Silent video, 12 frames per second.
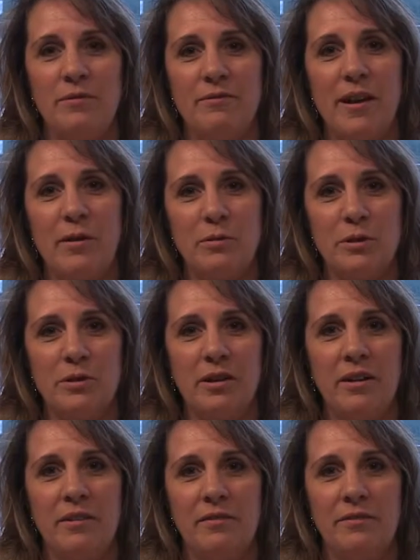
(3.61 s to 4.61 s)
and founder
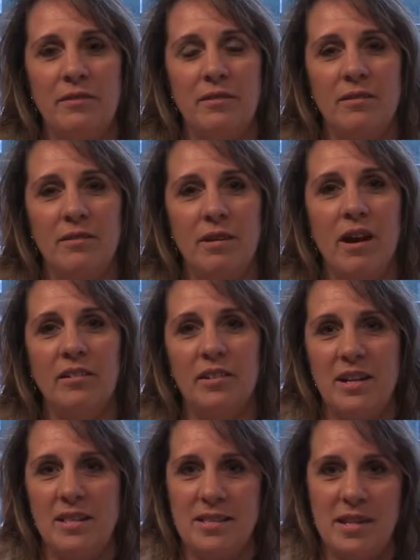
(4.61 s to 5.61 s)
of
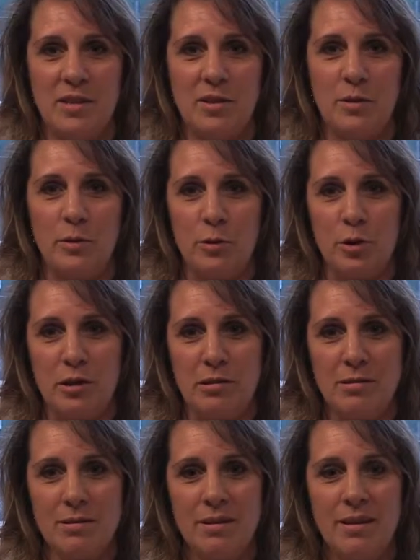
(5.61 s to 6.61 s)
Online Scene
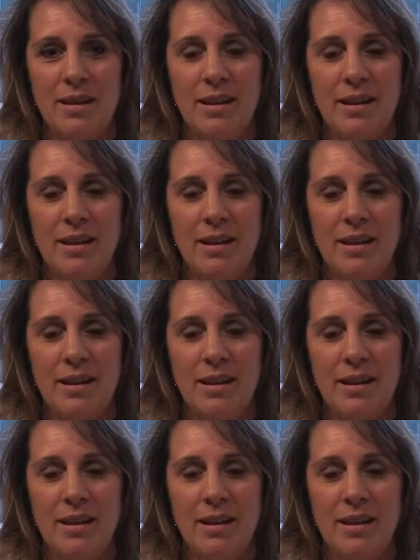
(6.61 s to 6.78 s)
Solutions,